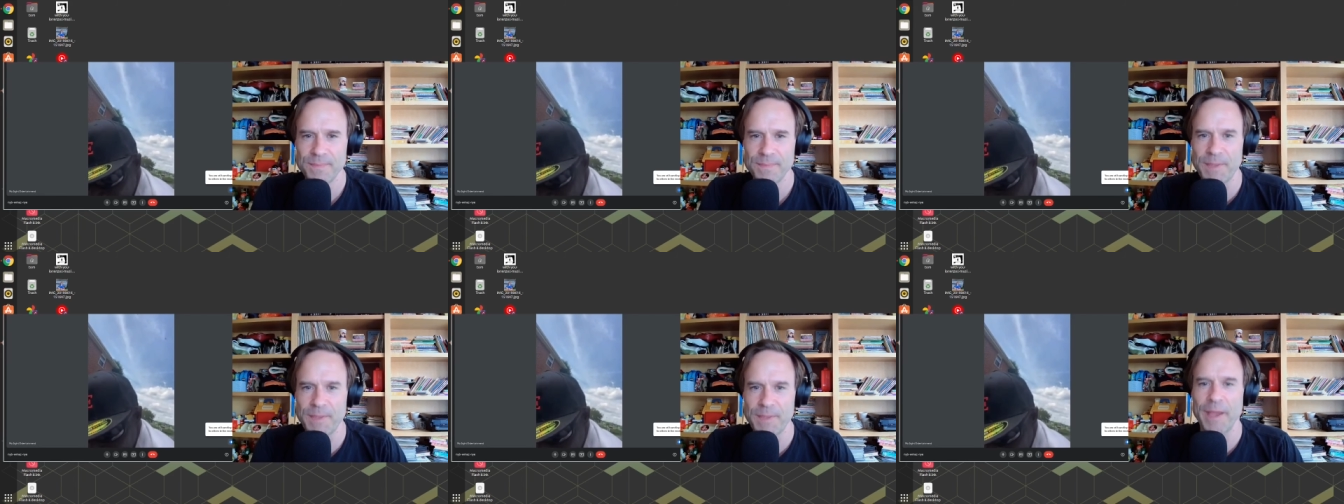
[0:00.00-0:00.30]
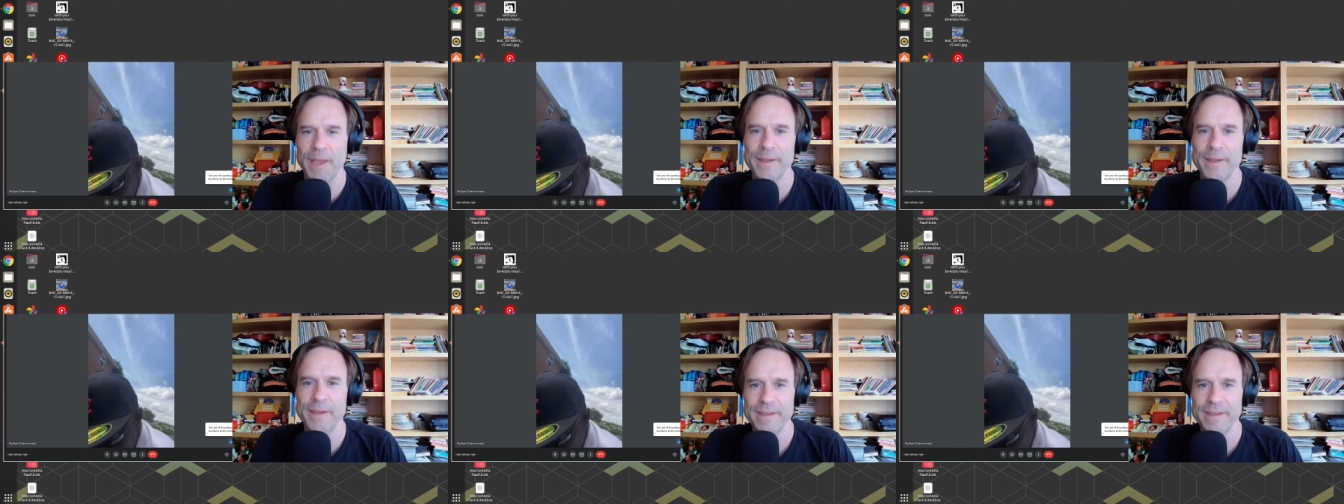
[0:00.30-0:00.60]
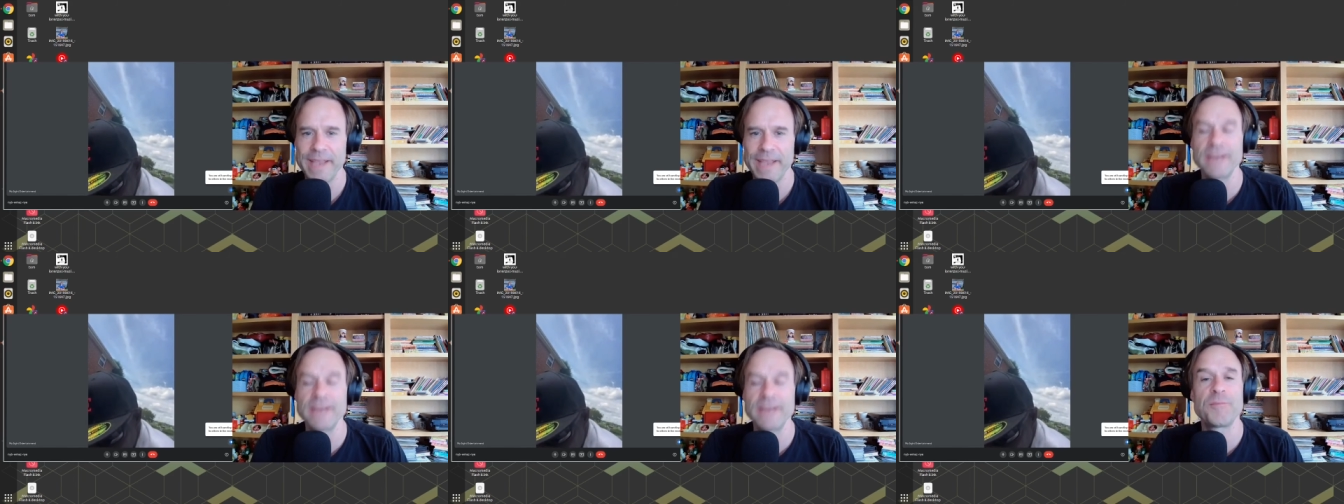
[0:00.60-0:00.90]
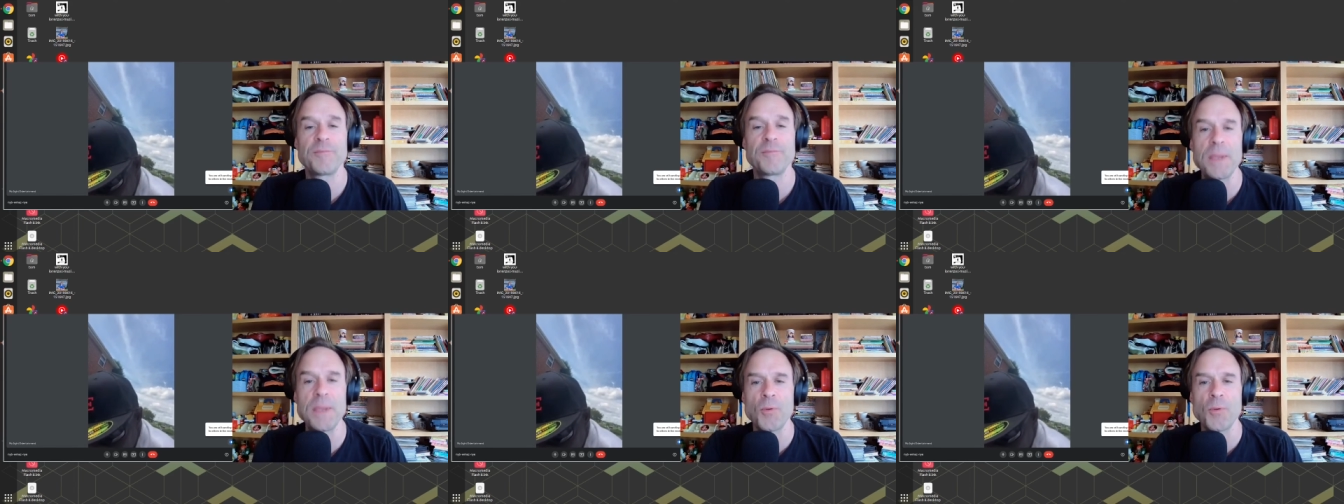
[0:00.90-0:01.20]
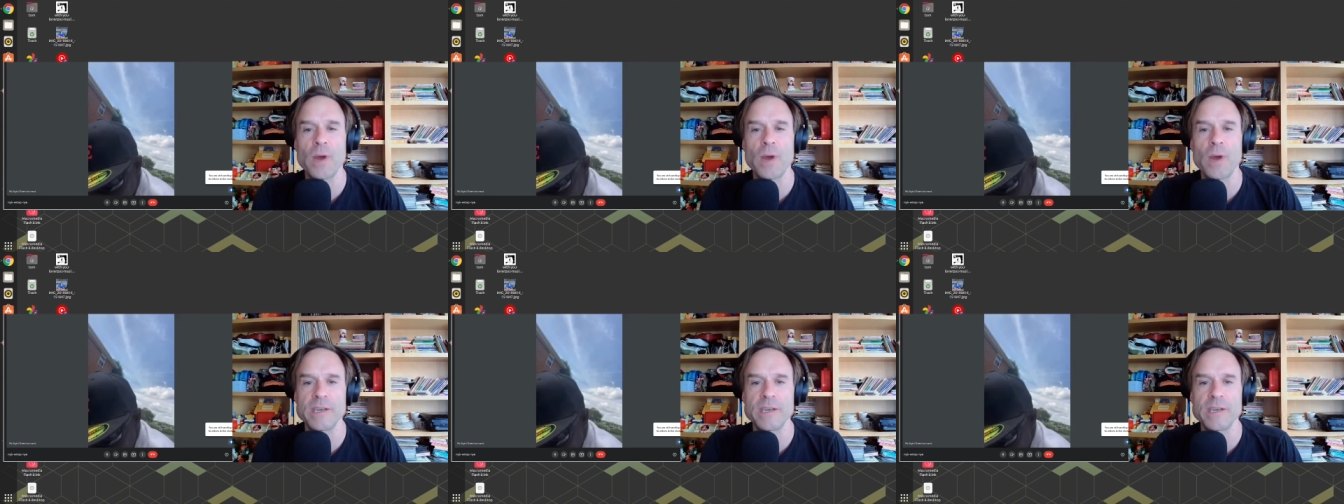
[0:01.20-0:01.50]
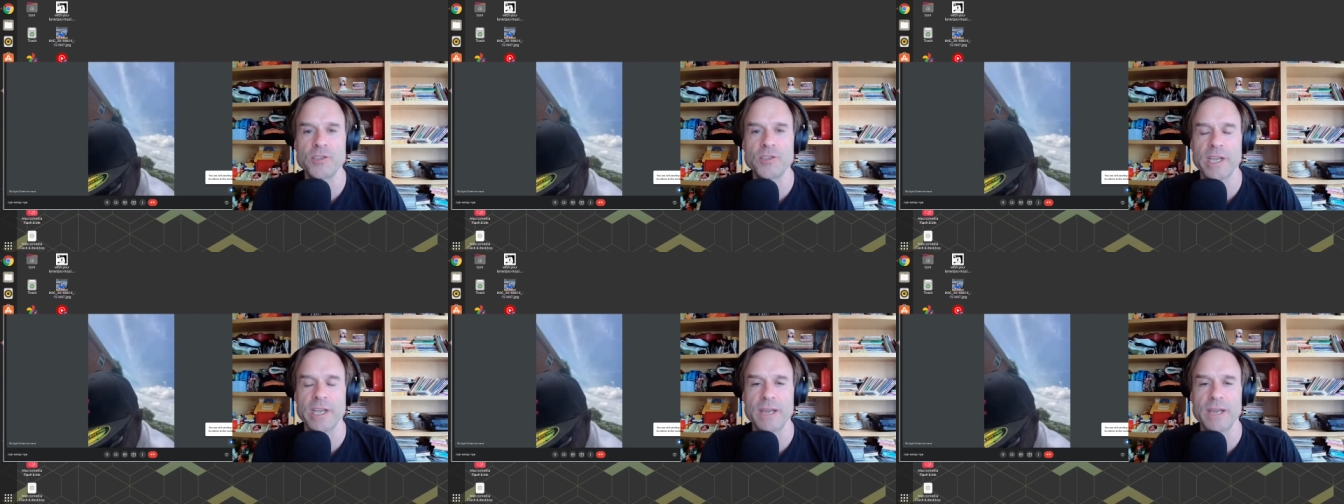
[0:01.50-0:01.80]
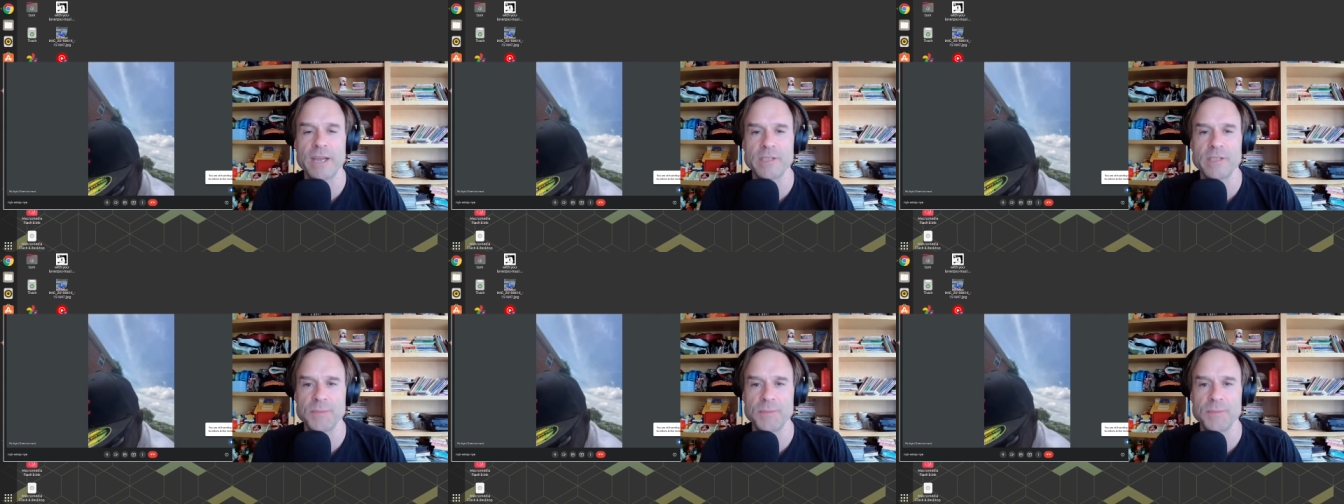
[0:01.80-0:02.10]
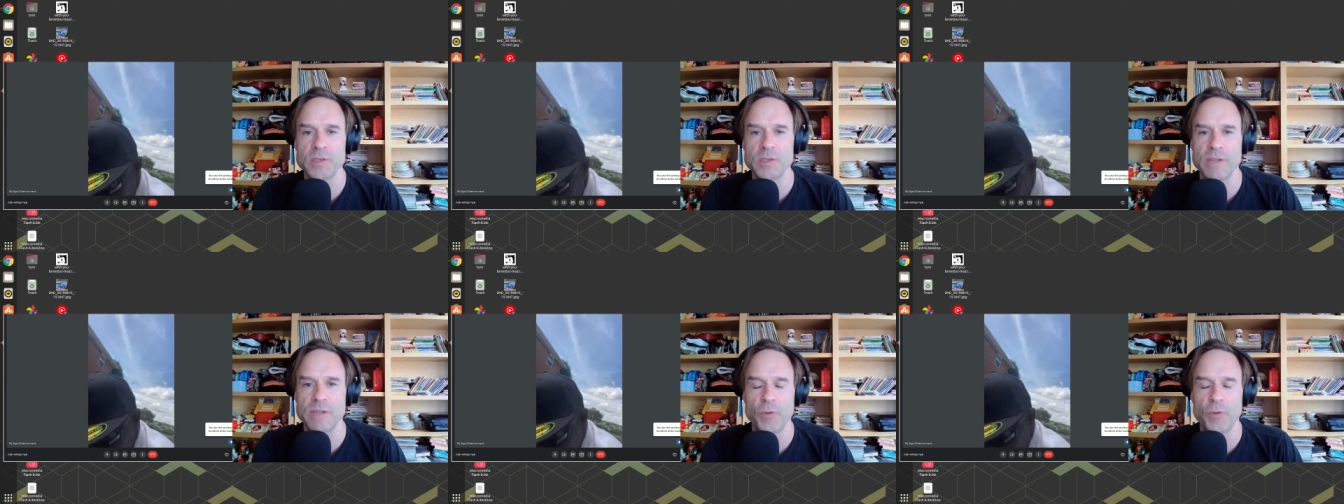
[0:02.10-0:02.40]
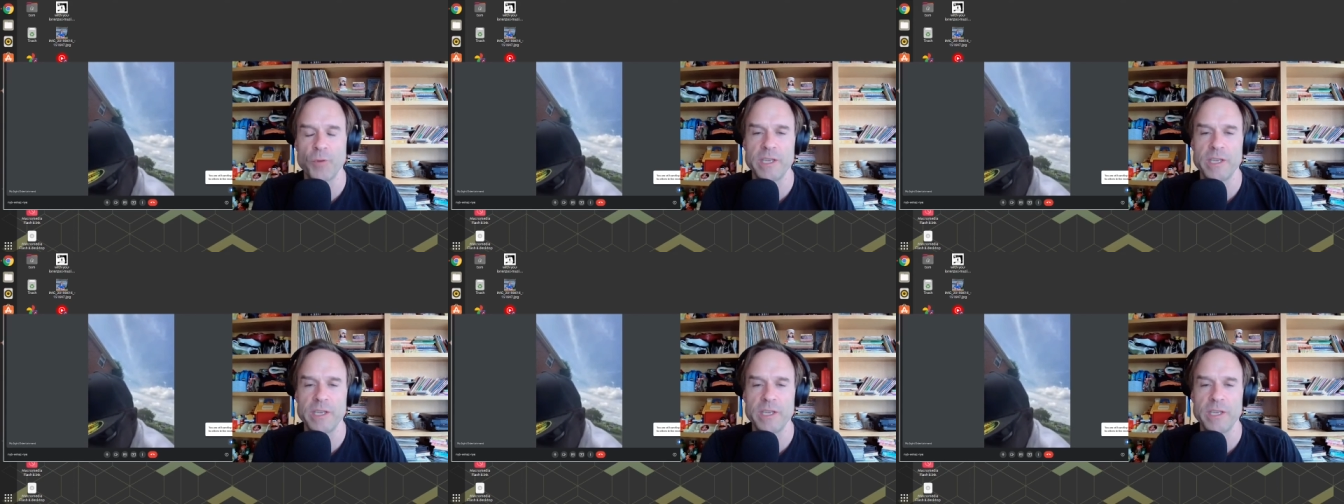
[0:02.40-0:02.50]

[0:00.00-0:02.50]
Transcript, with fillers: Yeah. And if people wanted to check out some of your stuff,